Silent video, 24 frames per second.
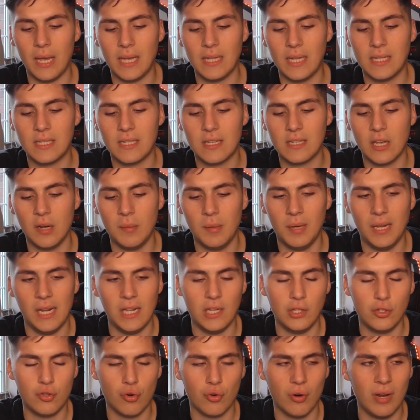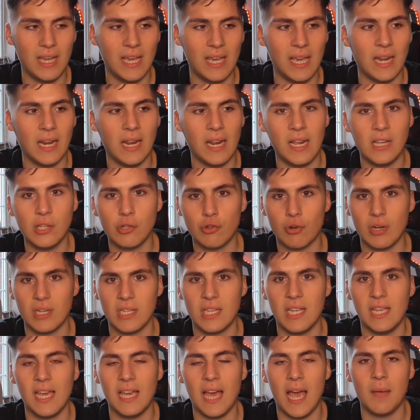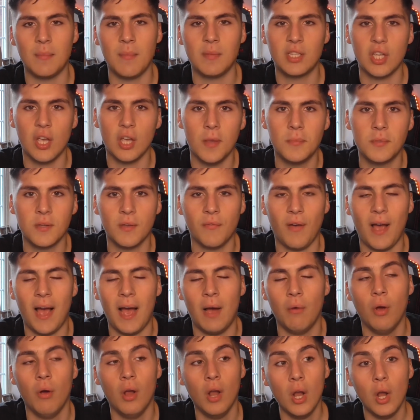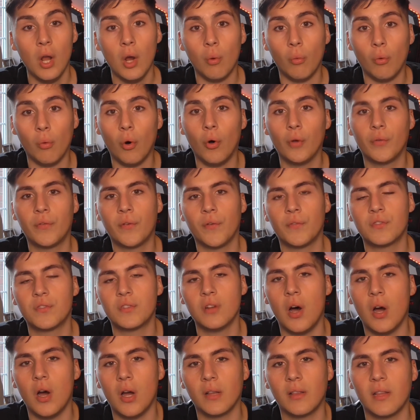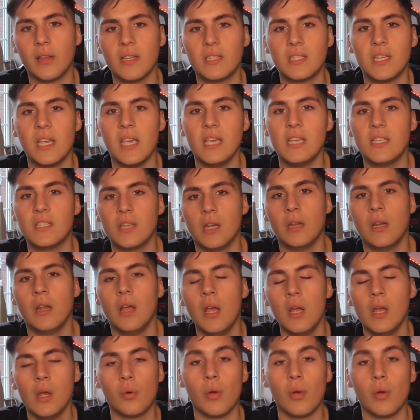It's going to be an intriguing and interesting game in terms of how Wolves have started this season.